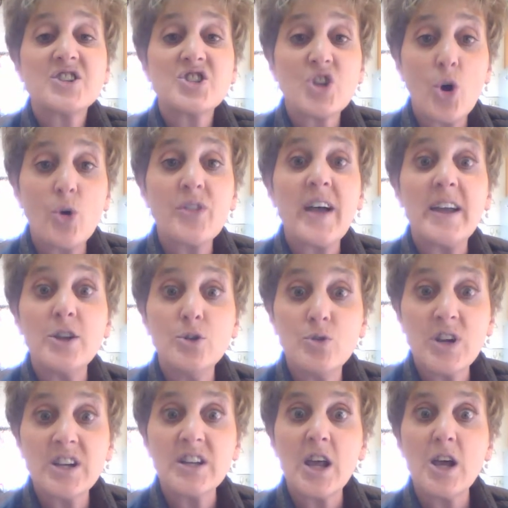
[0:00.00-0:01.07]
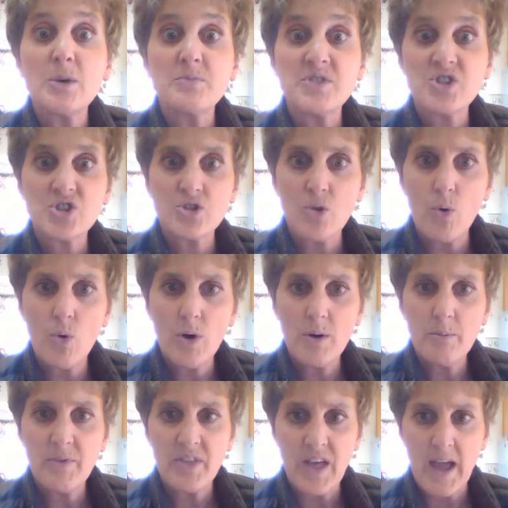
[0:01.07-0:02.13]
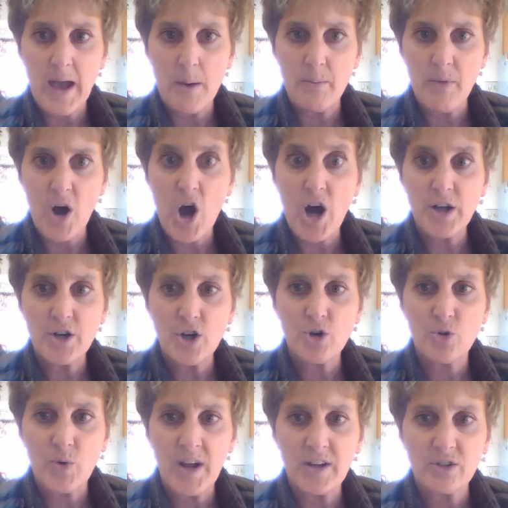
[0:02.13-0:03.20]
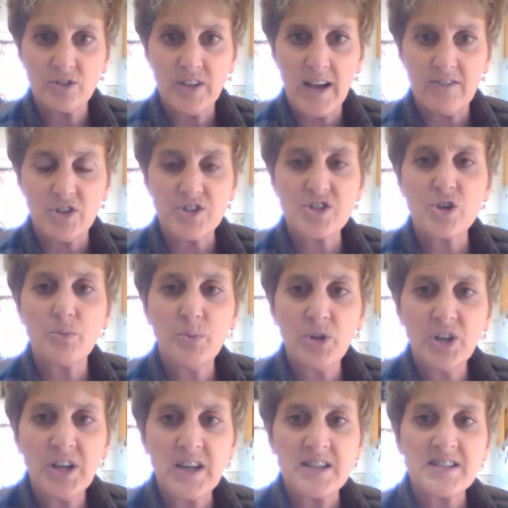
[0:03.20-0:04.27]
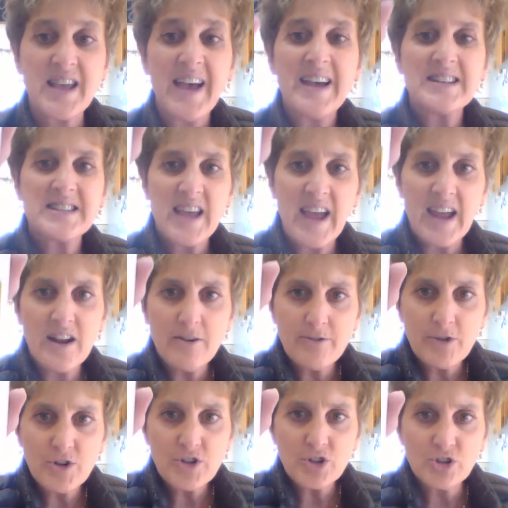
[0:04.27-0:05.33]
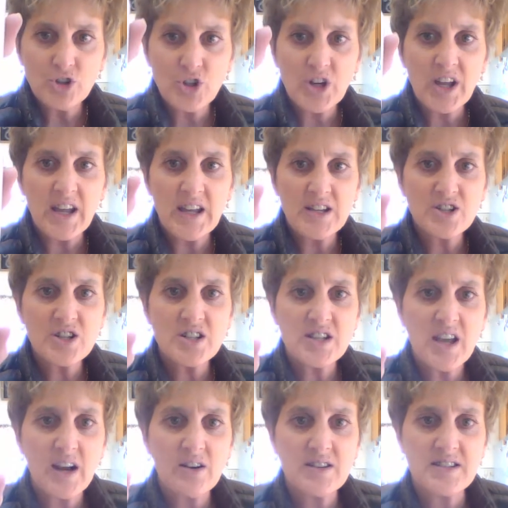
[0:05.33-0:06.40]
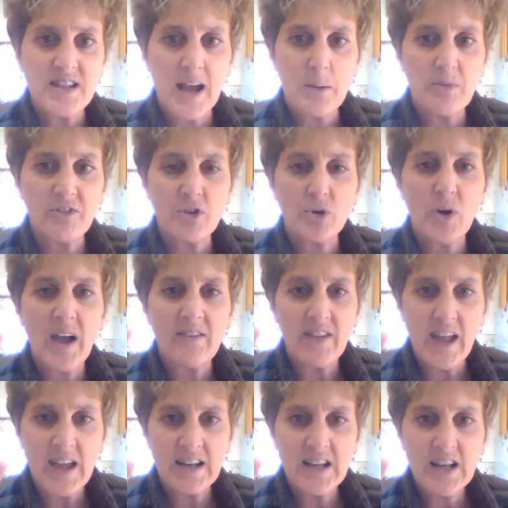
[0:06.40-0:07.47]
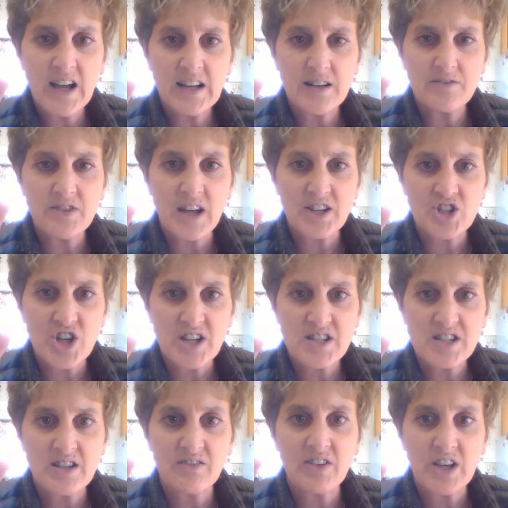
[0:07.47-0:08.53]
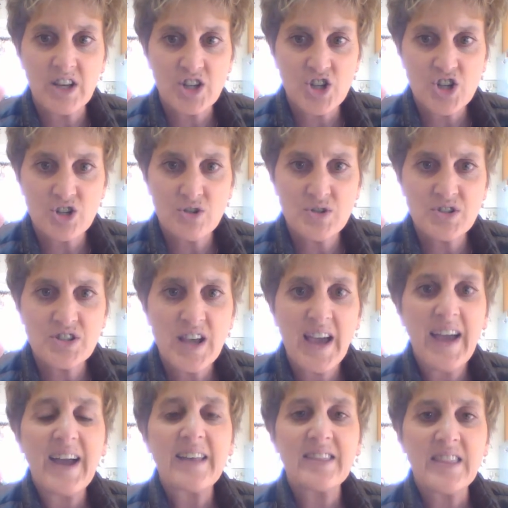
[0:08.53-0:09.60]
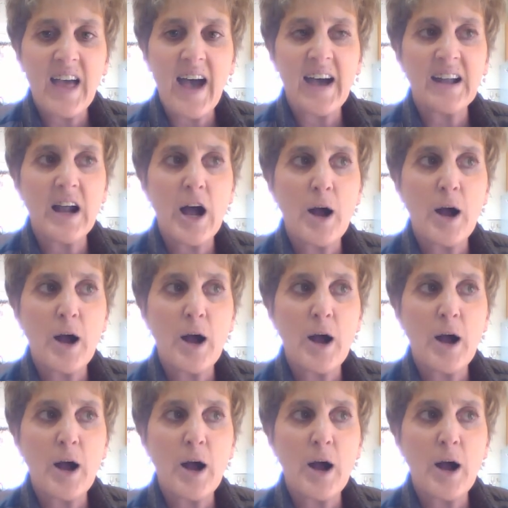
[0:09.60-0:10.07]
so that you can absorb them on a greater level. So please take a further look into TerraZyme if you have any kind of digestive issues that